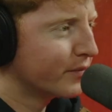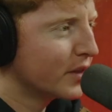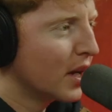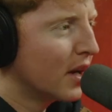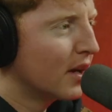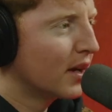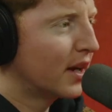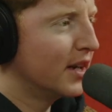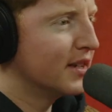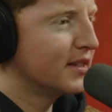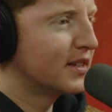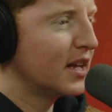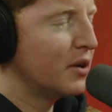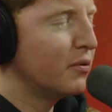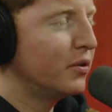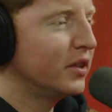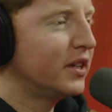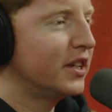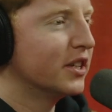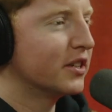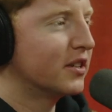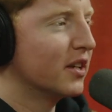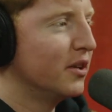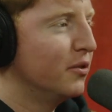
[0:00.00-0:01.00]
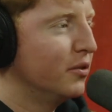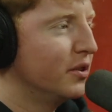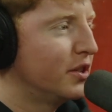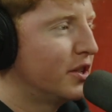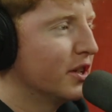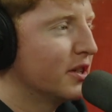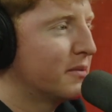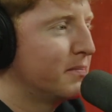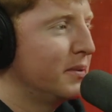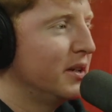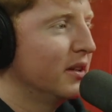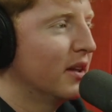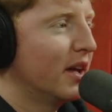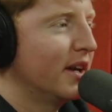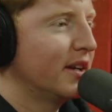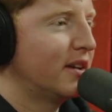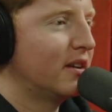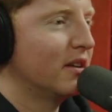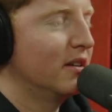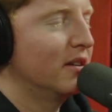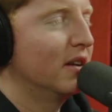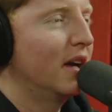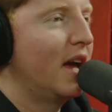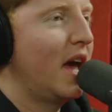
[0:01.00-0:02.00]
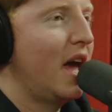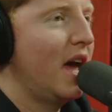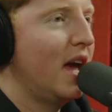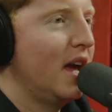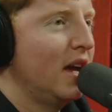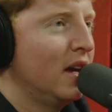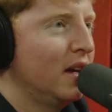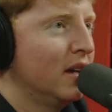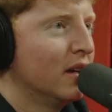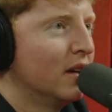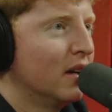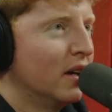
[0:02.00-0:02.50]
Because it would just be like, hey,